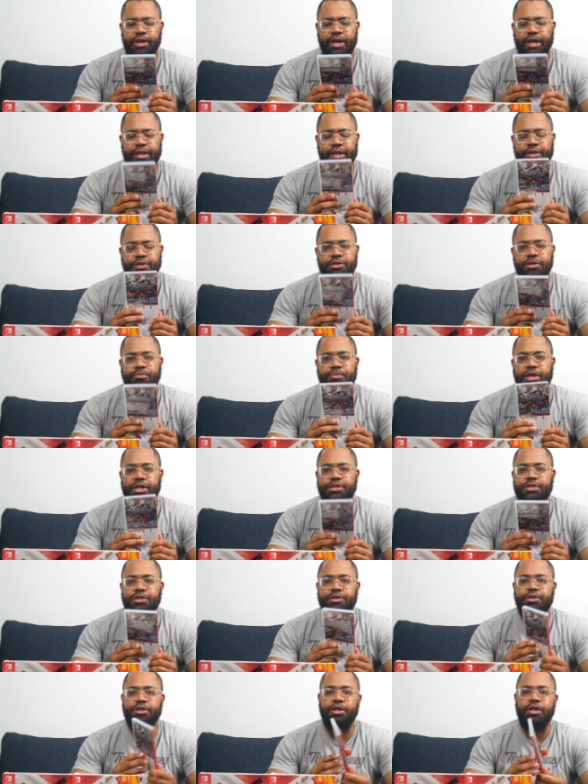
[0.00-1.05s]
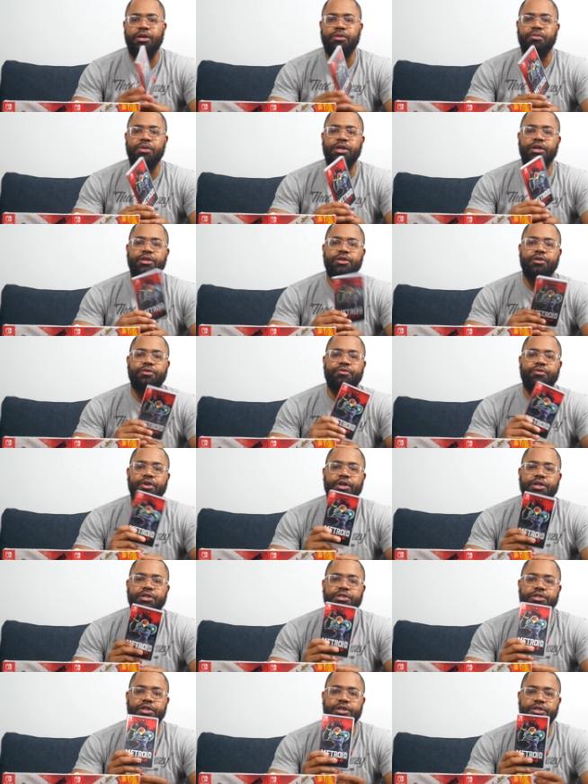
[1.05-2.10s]
think it's the best selling game in the
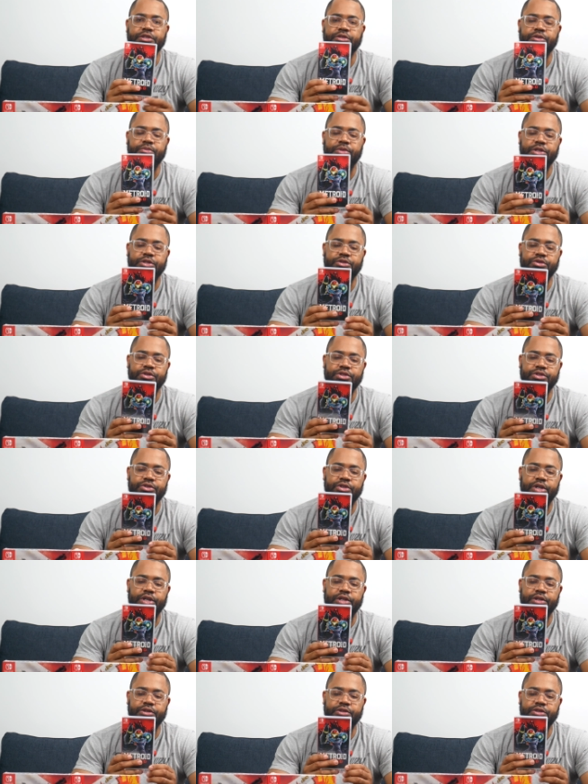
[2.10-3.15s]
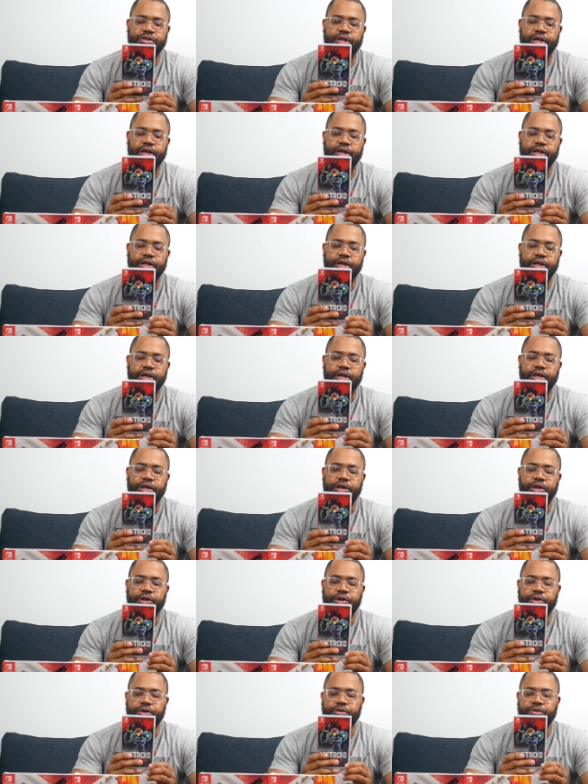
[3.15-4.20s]
franchise. So Metroid Dread is that, you
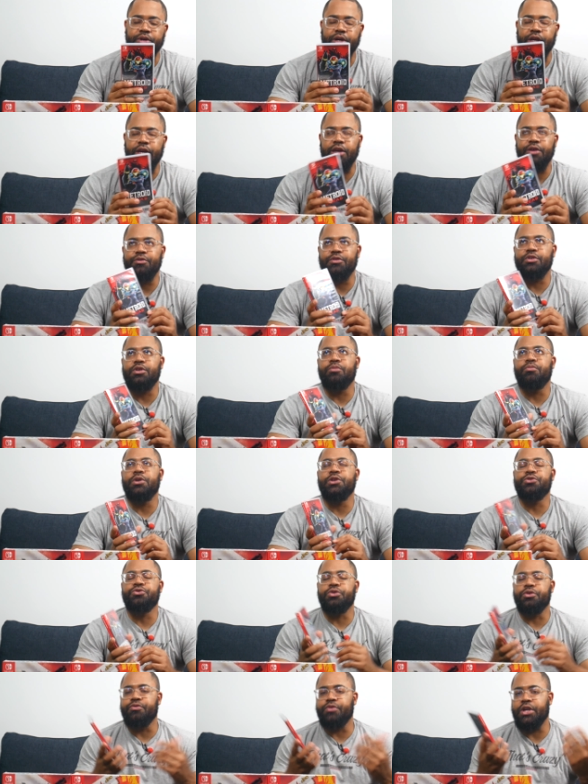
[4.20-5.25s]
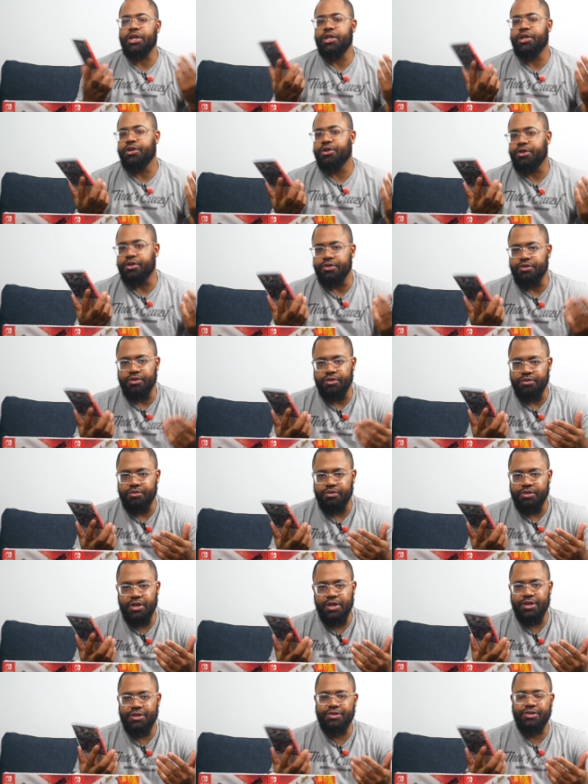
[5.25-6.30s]
know, I can't even say Metroidvania because
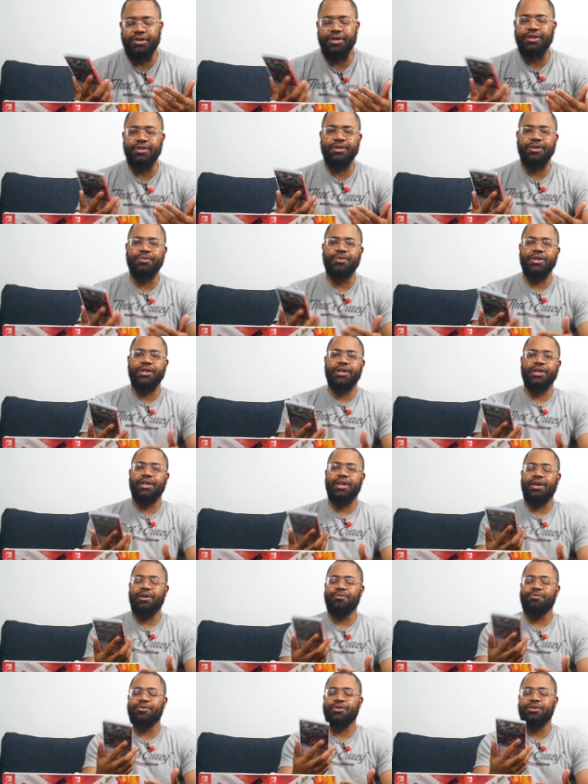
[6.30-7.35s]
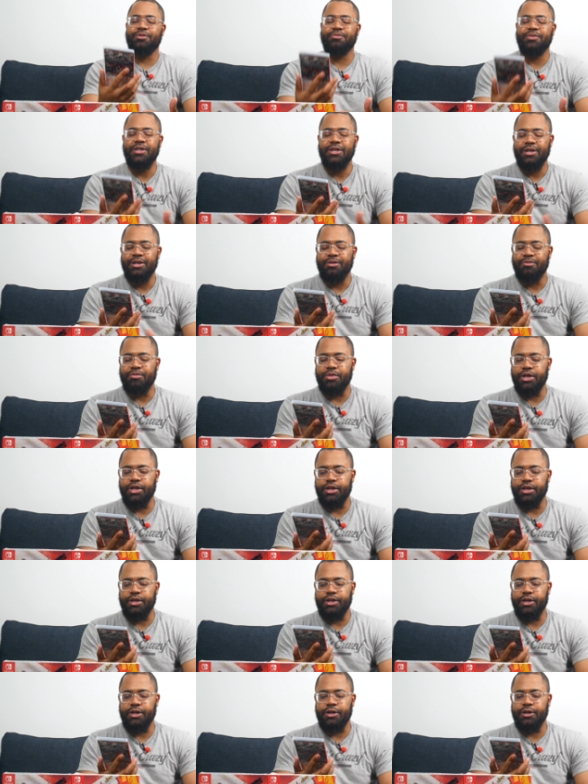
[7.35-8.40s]
it's literally where it came from.
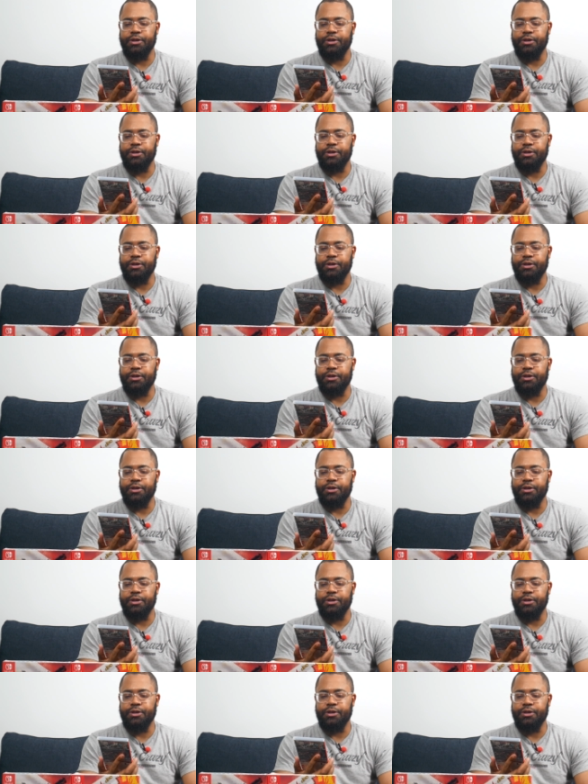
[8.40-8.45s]
But